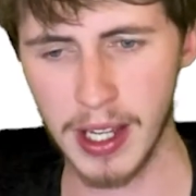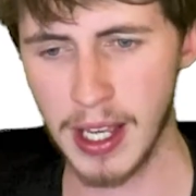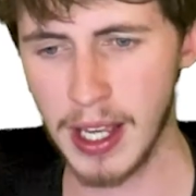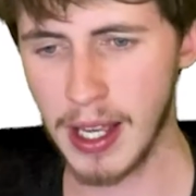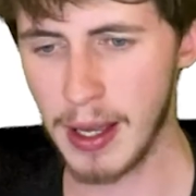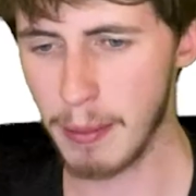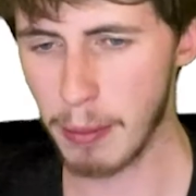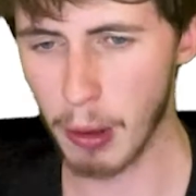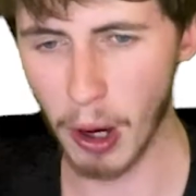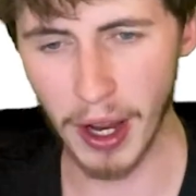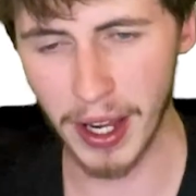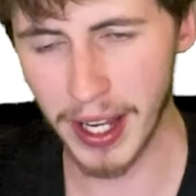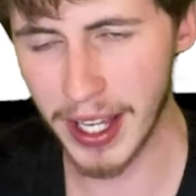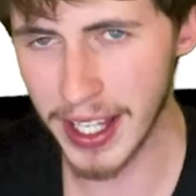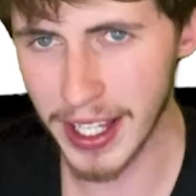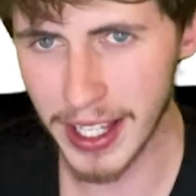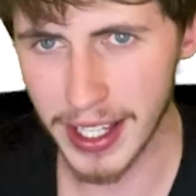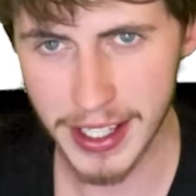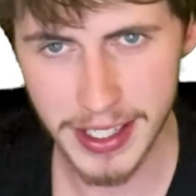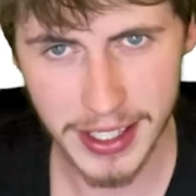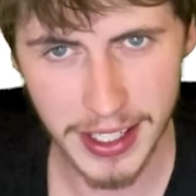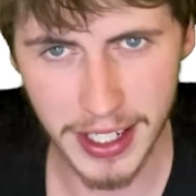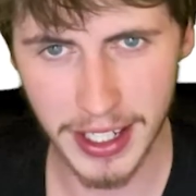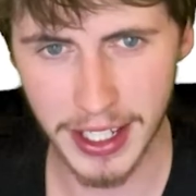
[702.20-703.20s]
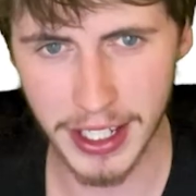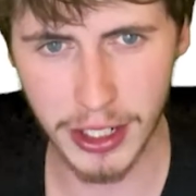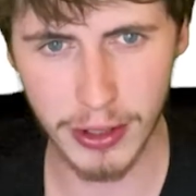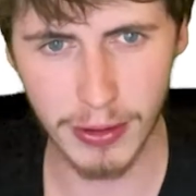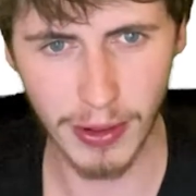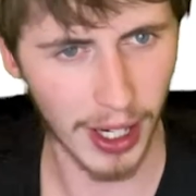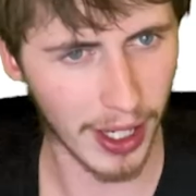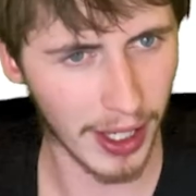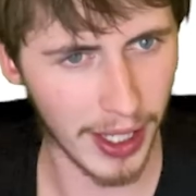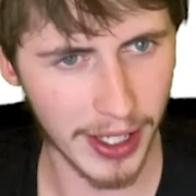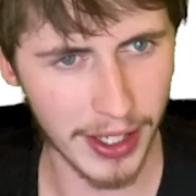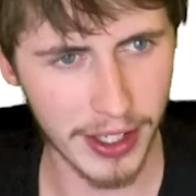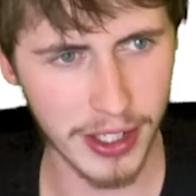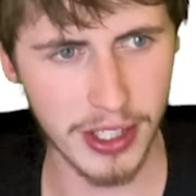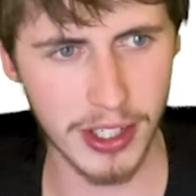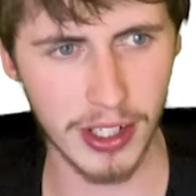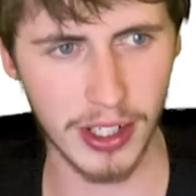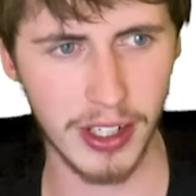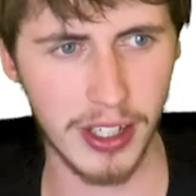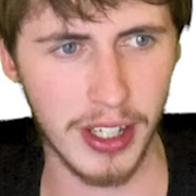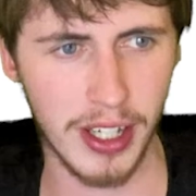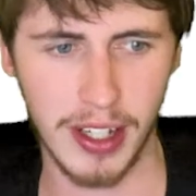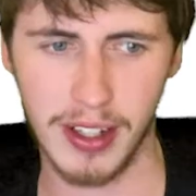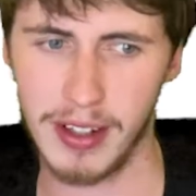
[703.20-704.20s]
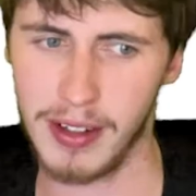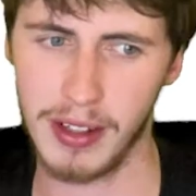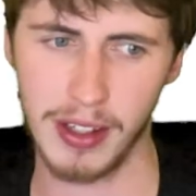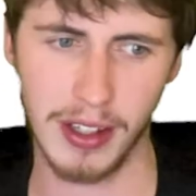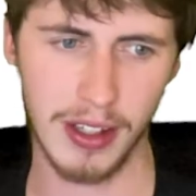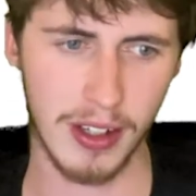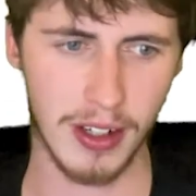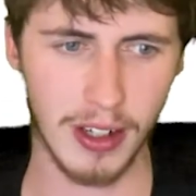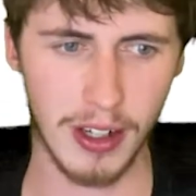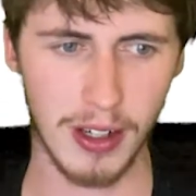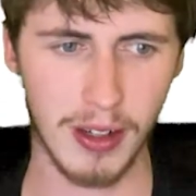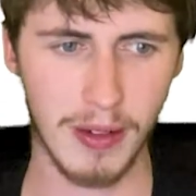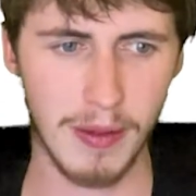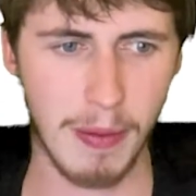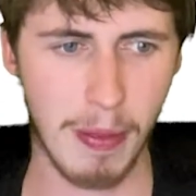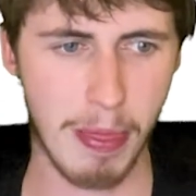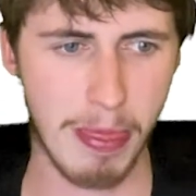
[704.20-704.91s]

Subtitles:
Bro, he isn't Israel Adesanya, you know.